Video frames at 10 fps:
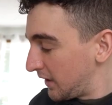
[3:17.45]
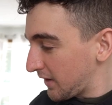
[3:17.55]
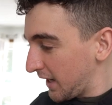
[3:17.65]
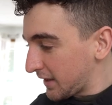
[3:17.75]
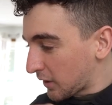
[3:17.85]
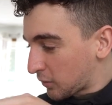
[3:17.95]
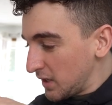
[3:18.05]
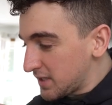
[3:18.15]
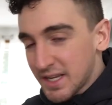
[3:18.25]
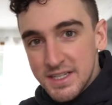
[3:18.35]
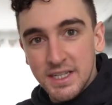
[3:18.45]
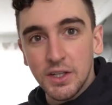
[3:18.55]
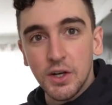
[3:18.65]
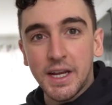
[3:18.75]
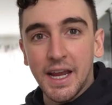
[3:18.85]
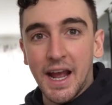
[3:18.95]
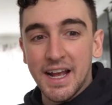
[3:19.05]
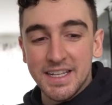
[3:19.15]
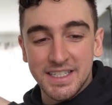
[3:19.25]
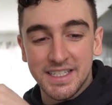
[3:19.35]
Okay, the crust doesn't look
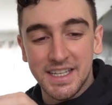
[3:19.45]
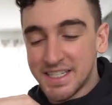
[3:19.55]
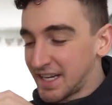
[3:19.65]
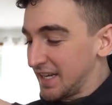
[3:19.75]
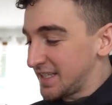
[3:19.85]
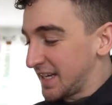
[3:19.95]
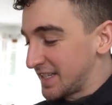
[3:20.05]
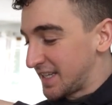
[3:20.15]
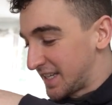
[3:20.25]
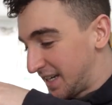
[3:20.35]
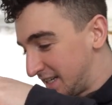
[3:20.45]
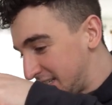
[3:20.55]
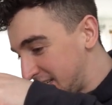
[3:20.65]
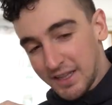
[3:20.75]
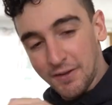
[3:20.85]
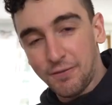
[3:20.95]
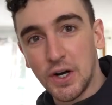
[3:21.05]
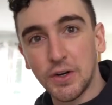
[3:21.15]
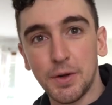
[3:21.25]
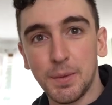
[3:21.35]
as disgusting as it does in the
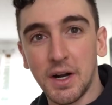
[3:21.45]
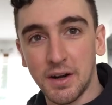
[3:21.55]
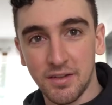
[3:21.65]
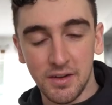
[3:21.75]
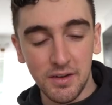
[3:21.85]
photo, to be honest.